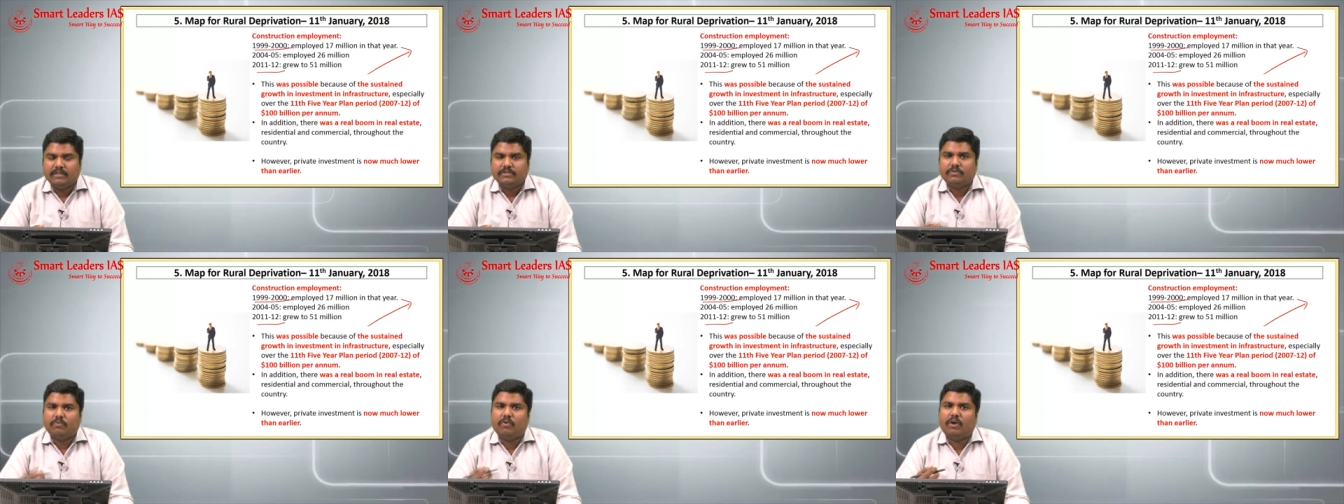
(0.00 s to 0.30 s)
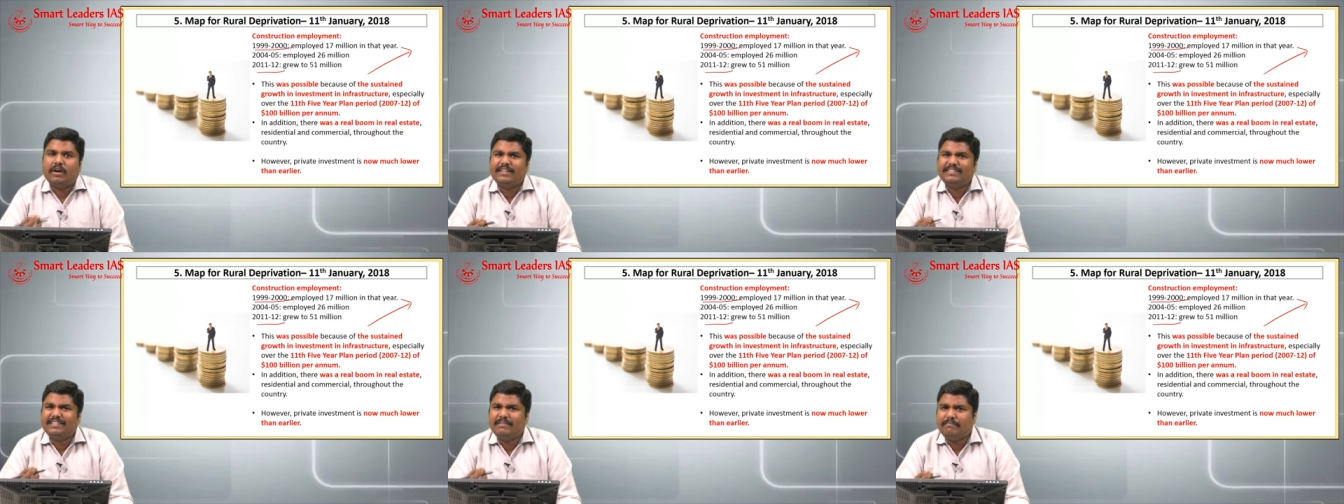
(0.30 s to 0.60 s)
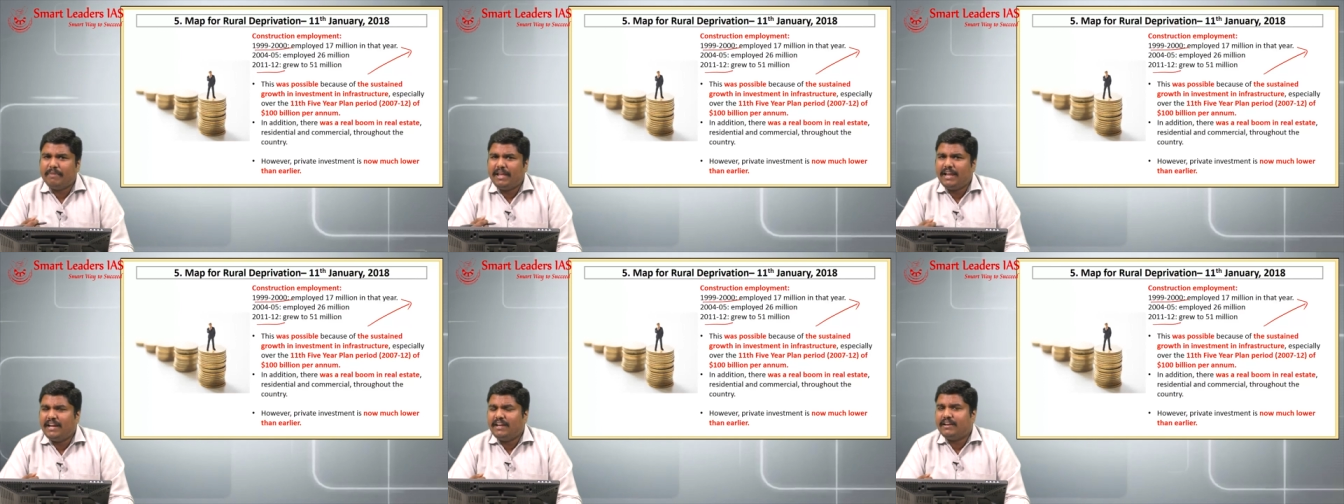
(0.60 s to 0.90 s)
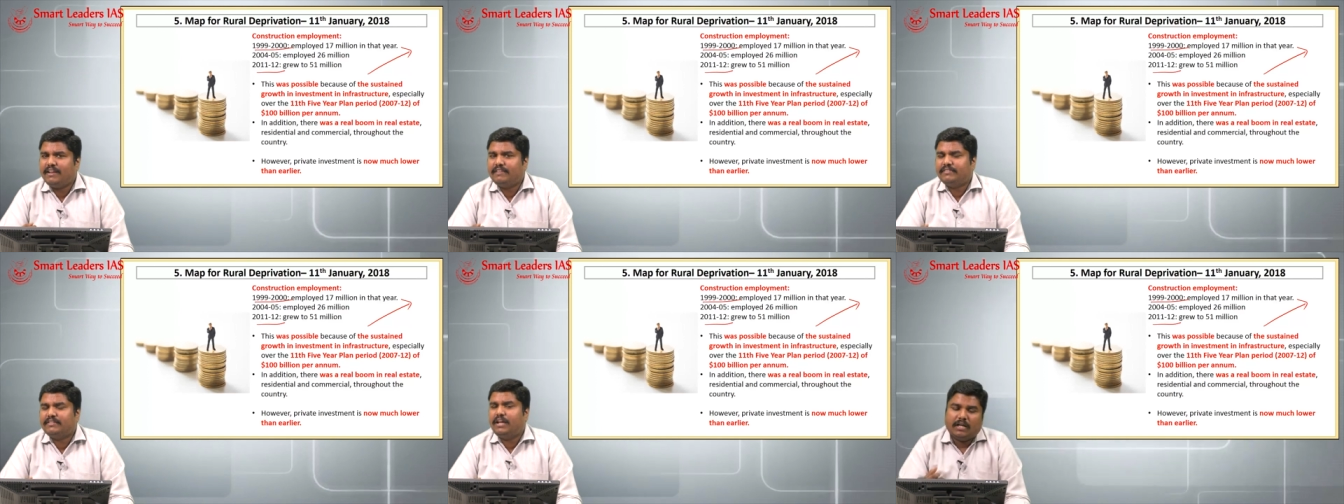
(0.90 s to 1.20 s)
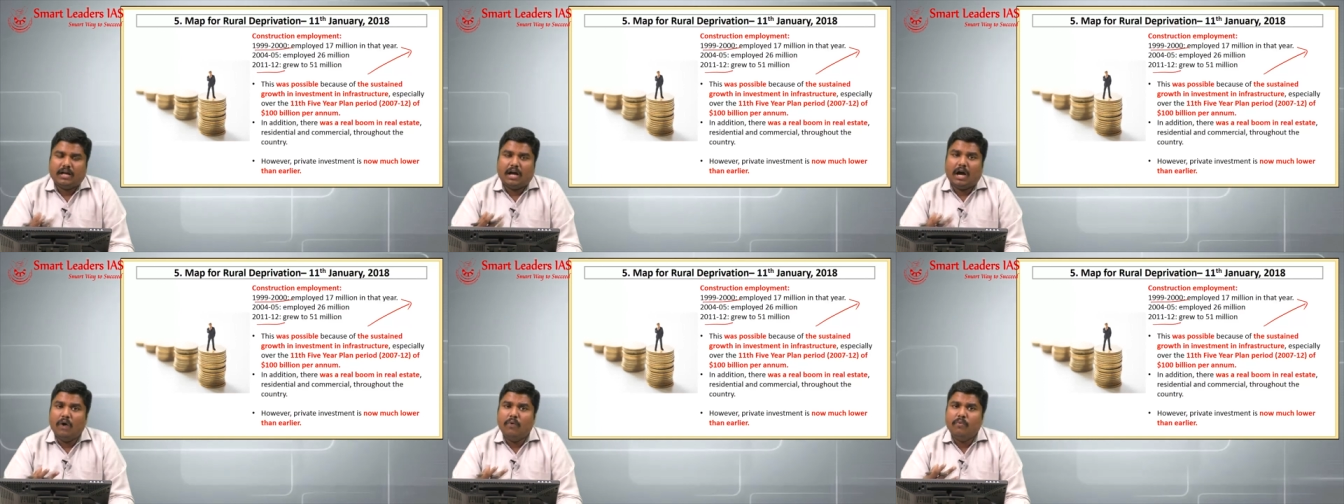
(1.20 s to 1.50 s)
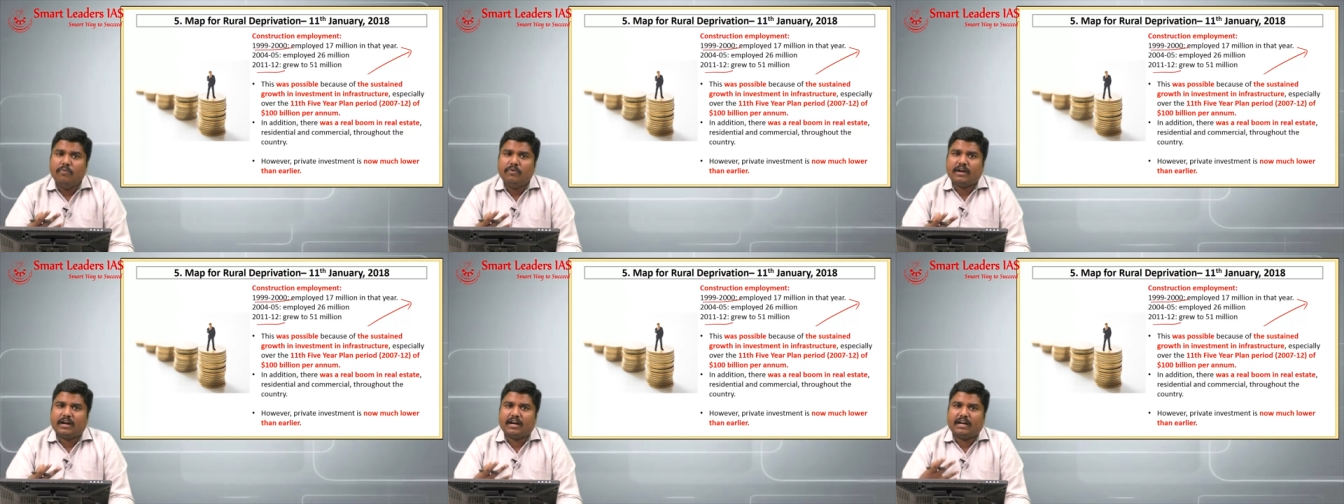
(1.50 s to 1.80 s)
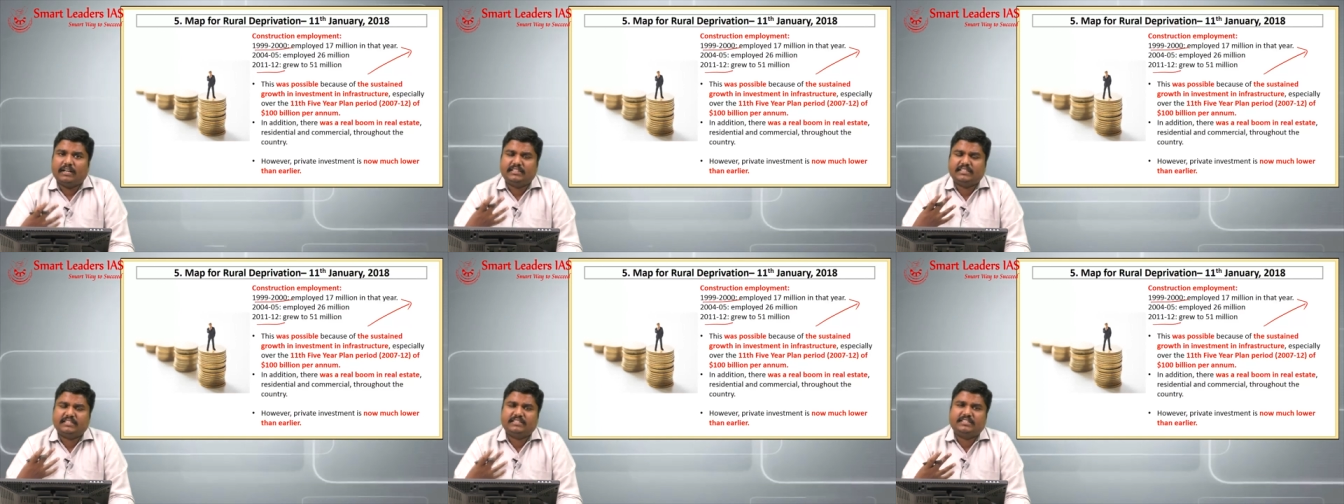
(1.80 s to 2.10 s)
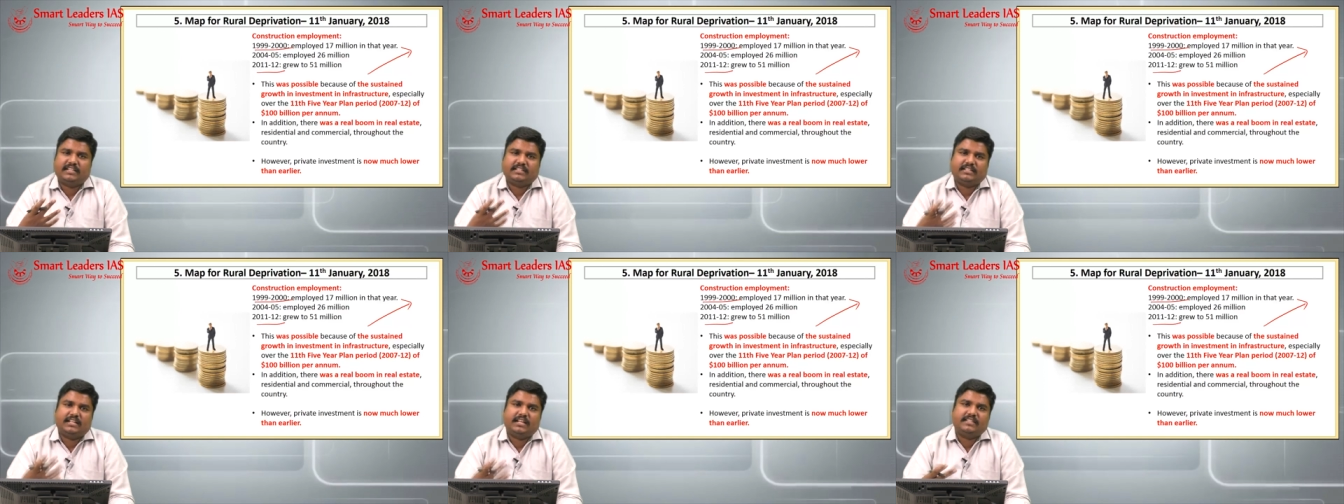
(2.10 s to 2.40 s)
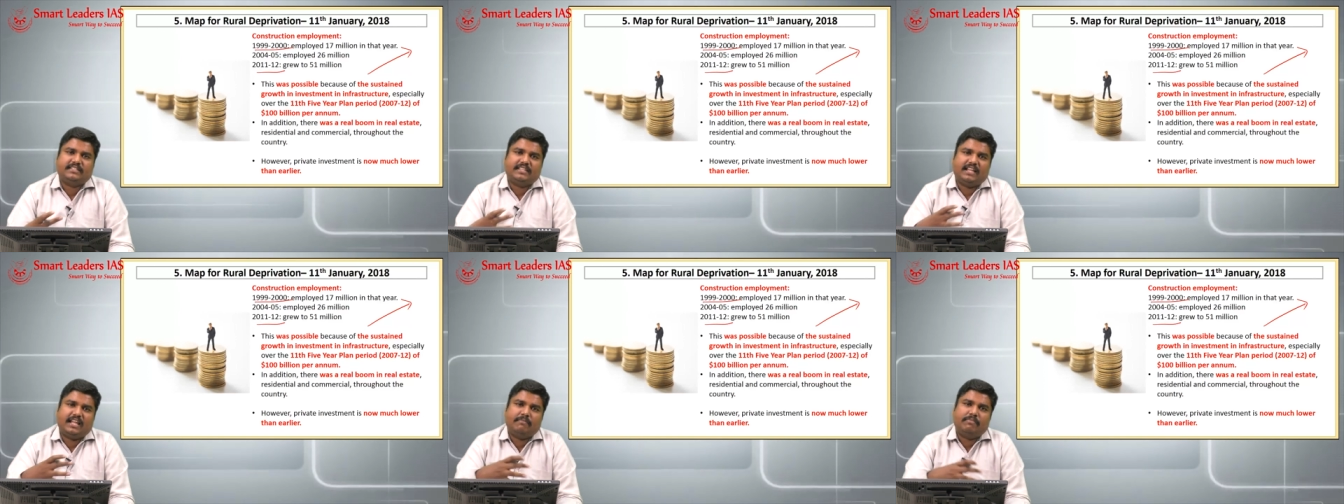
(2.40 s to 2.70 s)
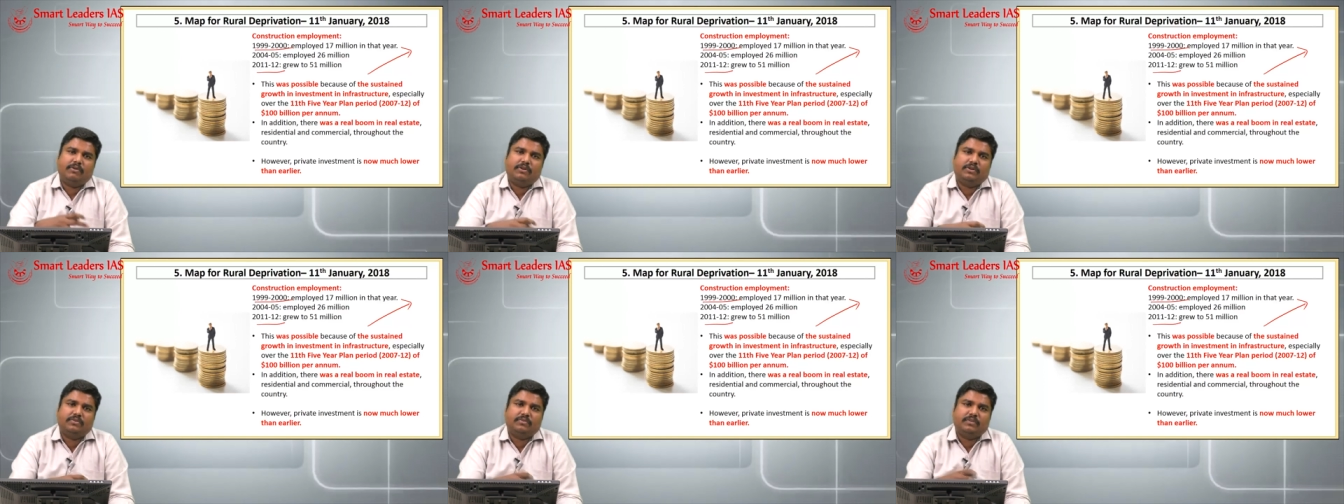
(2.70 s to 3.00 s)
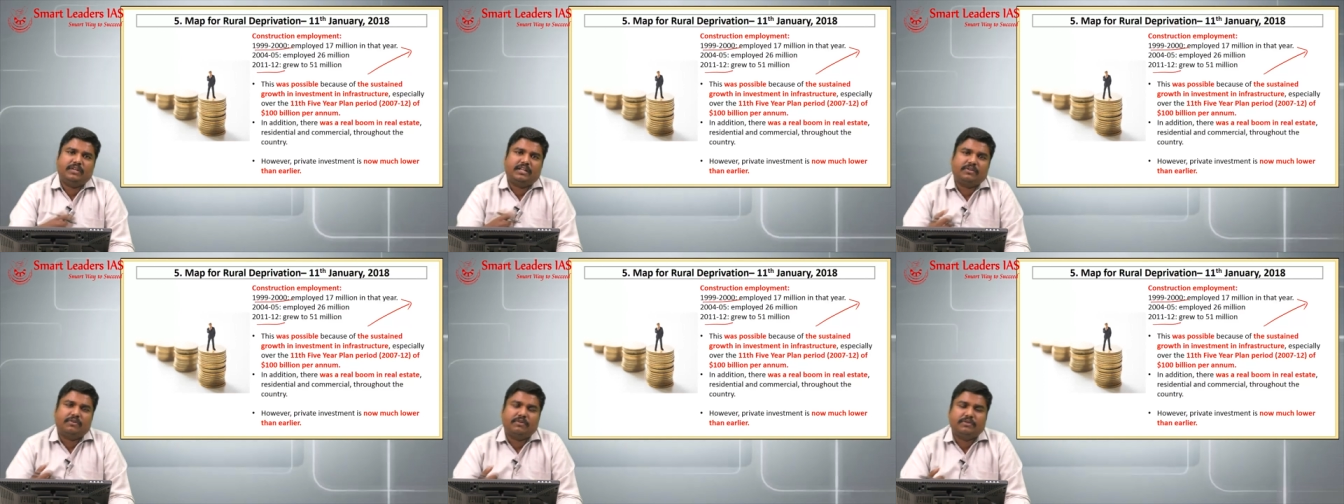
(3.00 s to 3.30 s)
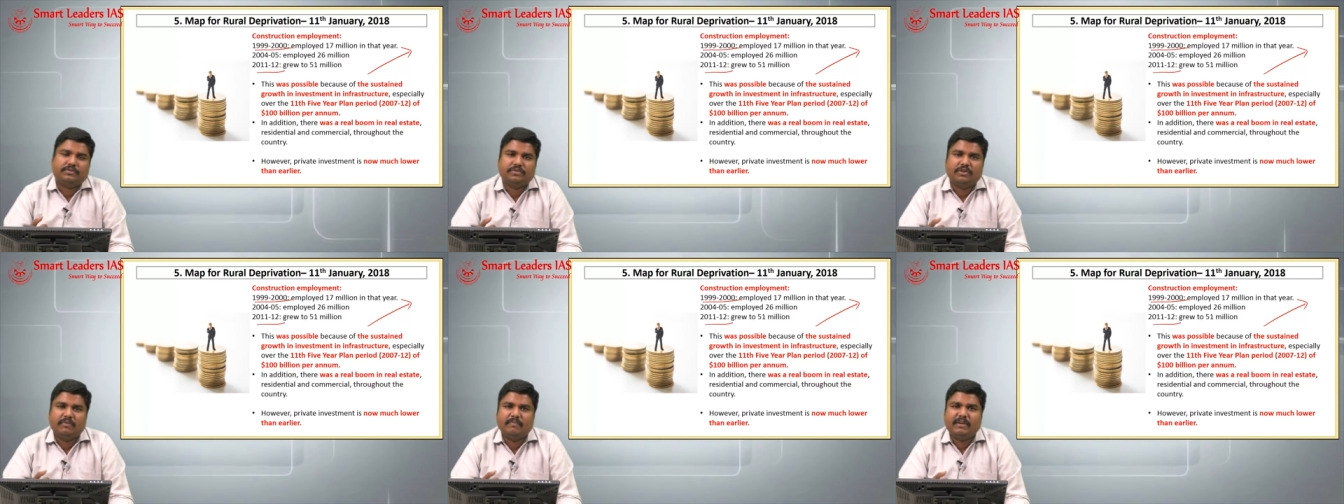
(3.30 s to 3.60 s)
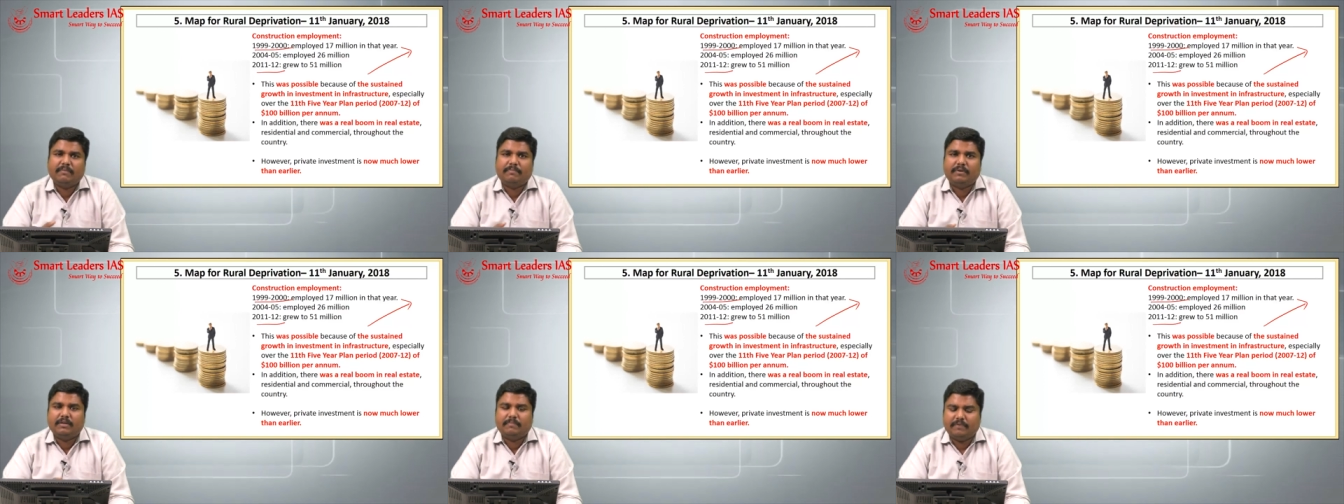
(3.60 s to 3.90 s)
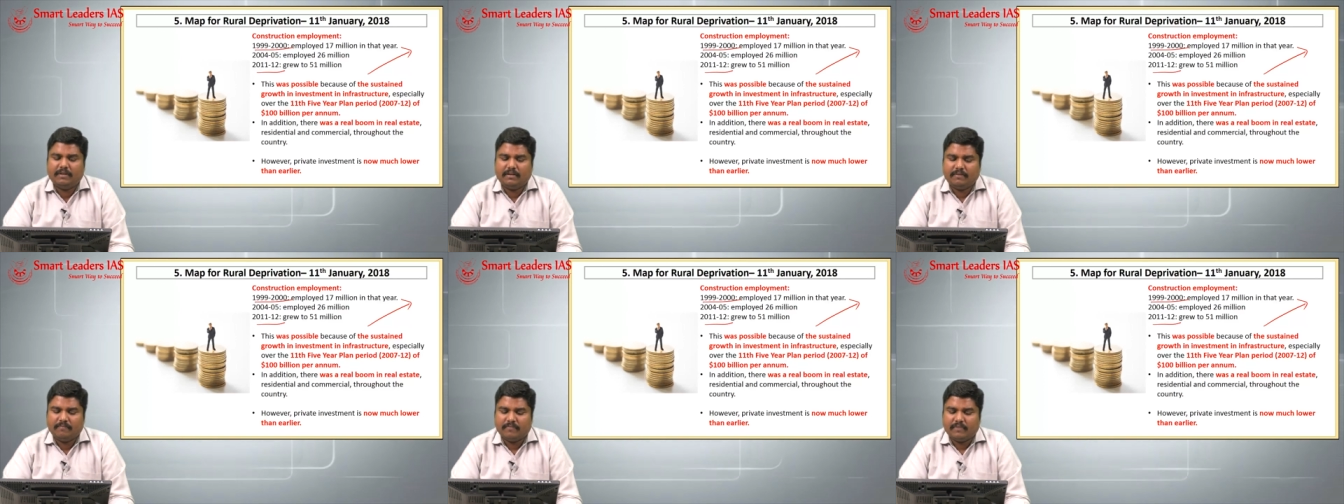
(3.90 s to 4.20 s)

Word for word: So what is the main reason how construction sector is able to recruit so many people?